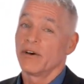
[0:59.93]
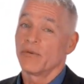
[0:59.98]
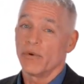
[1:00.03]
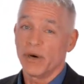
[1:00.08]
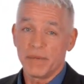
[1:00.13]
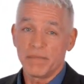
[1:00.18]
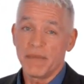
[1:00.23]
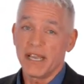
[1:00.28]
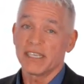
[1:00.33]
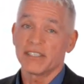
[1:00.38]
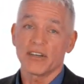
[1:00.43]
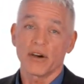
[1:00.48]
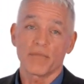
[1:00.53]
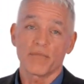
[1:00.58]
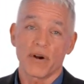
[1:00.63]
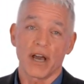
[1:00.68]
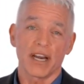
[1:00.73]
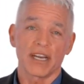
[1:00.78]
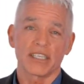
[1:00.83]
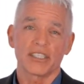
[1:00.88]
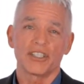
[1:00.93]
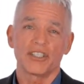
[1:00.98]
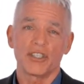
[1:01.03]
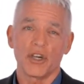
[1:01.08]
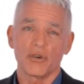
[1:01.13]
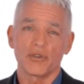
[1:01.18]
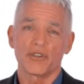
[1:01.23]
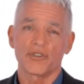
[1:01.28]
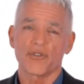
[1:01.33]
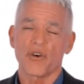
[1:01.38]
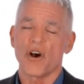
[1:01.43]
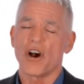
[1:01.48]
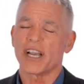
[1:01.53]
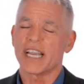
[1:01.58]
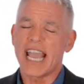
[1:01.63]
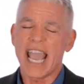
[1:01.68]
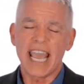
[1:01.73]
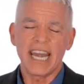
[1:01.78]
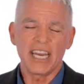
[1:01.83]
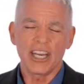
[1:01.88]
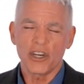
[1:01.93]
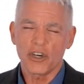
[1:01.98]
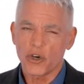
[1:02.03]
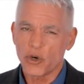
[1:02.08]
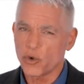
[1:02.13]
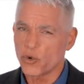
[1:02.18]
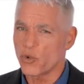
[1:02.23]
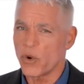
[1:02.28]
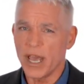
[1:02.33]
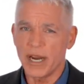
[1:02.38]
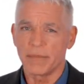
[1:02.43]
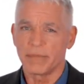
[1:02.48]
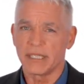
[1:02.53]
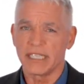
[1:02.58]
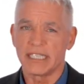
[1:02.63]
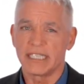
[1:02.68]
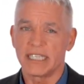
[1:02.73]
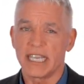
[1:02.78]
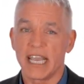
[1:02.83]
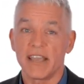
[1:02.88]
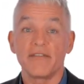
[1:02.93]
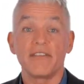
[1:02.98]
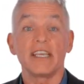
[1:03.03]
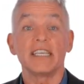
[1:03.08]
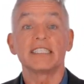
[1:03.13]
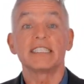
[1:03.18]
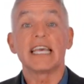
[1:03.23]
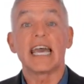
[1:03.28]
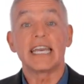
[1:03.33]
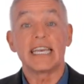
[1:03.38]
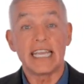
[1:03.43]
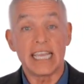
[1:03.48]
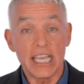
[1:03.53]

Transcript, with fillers: What makes our product so strong and incredibly safe is that